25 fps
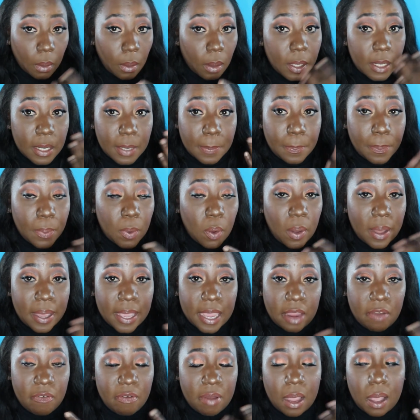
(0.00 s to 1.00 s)
the pore
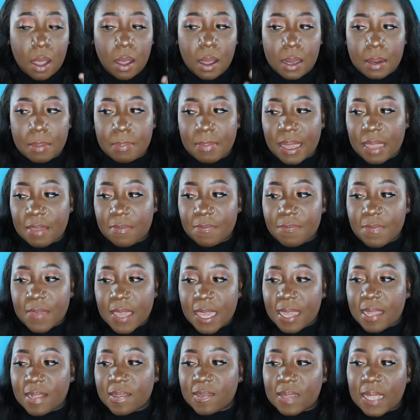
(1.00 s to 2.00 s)
area on my
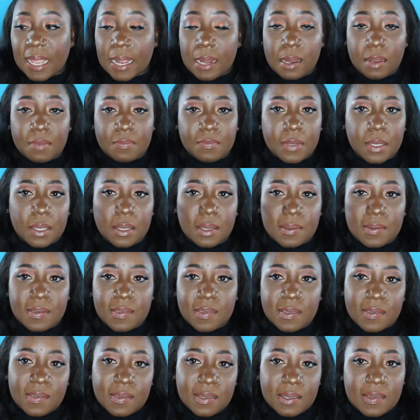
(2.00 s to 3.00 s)
face. I love the
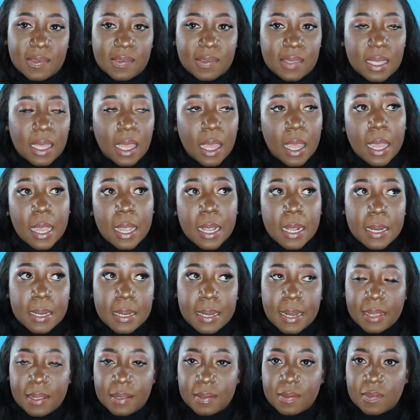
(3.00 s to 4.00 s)
consistency.
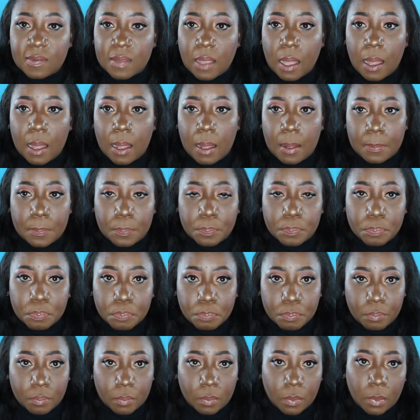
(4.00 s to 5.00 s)
This
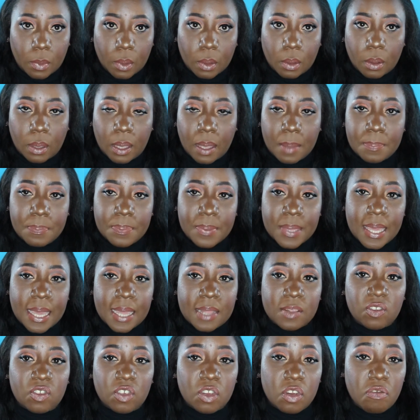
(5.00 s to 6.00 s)

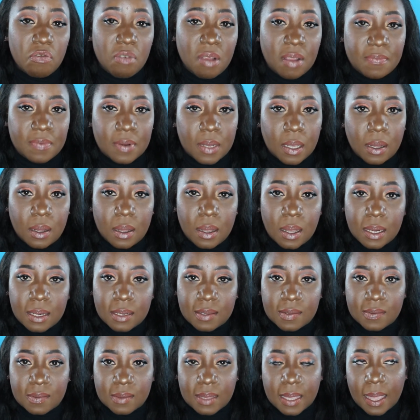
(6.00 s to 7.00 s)
compared to the Revlon Color
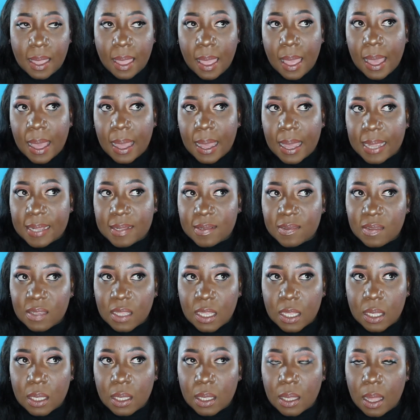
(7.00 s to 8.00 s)
Stay, I
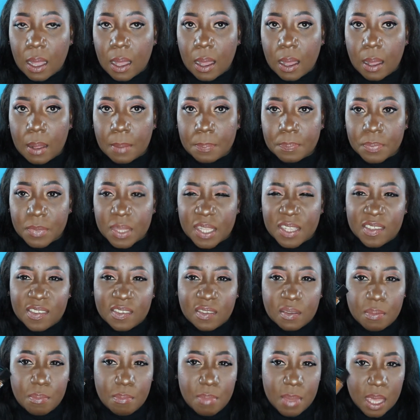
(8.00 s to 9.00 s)
think
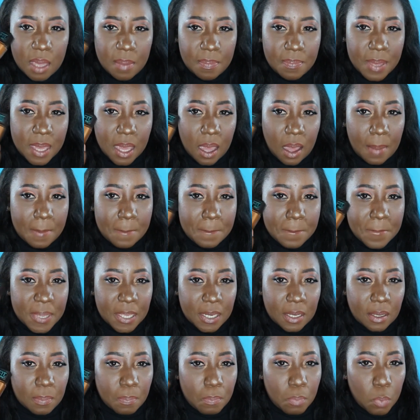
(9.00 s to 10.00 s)
this may be a
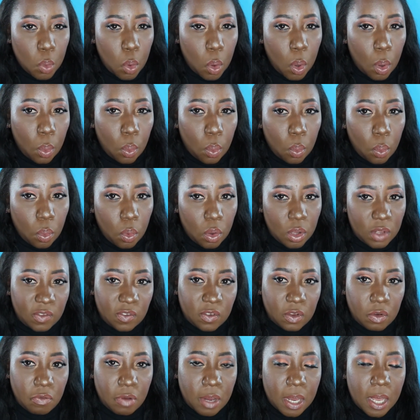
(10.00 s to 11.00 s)
bit more
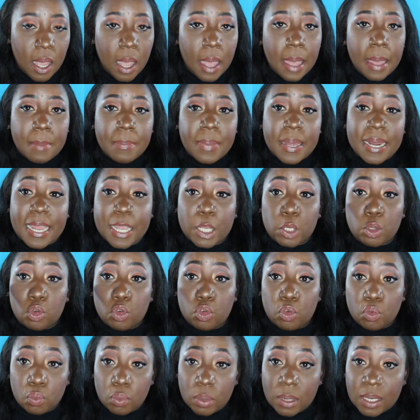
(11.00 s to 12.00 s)
watery, but I
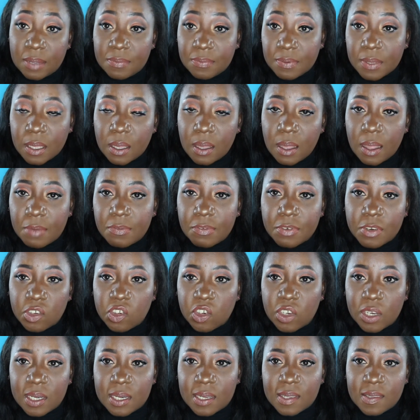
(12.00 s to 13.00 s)
do love the coverage
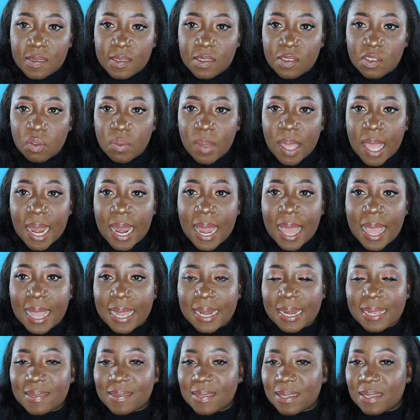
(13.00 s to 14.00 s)
on this as well.
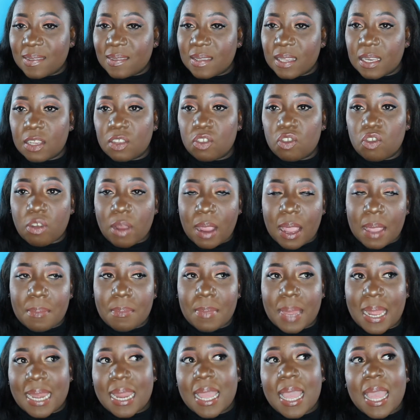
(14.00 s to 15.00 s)
And as I said, a dry
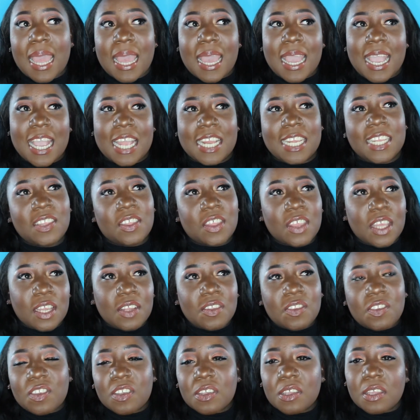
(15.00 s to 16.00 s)
matte.
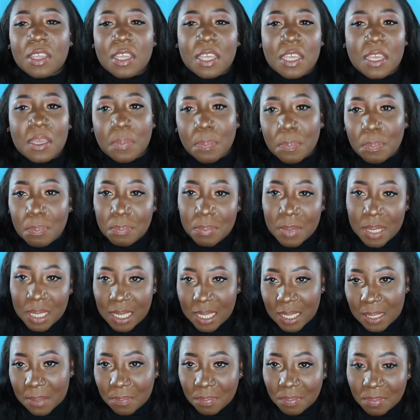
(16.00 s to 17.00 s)
Anything to keep
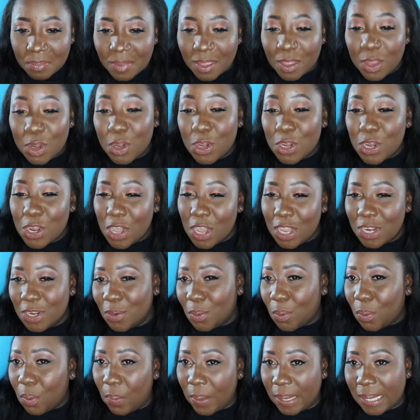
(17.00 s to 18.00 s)
me
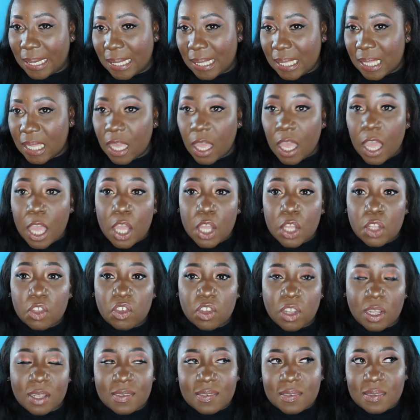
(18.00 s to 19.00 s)
non-oily,
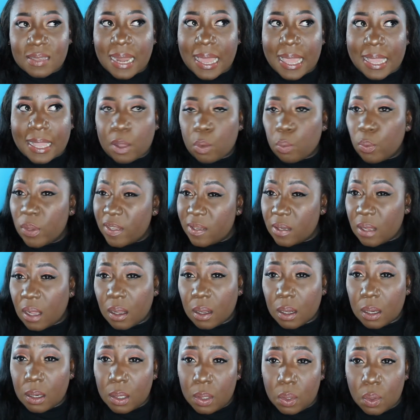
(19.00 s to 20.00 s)
just like with a
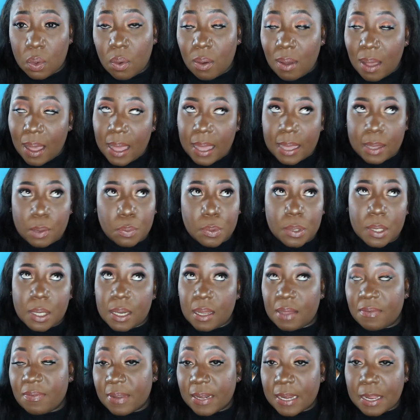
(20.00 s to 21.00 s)
glow, I would
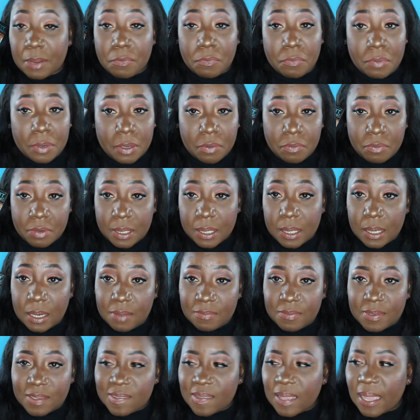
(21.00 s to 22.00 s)
love, and I really
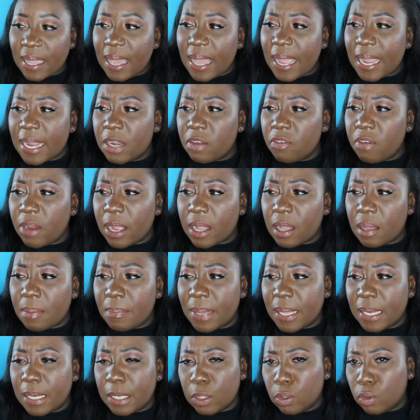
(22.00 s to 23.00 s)
love this. I highly
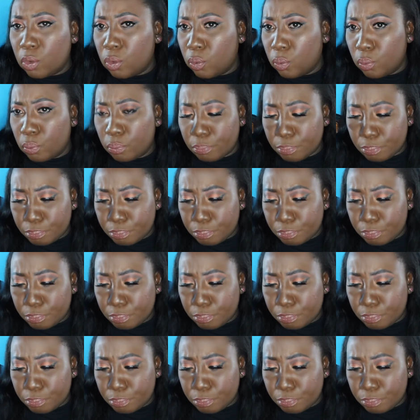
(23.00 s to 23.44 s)
recommend it though.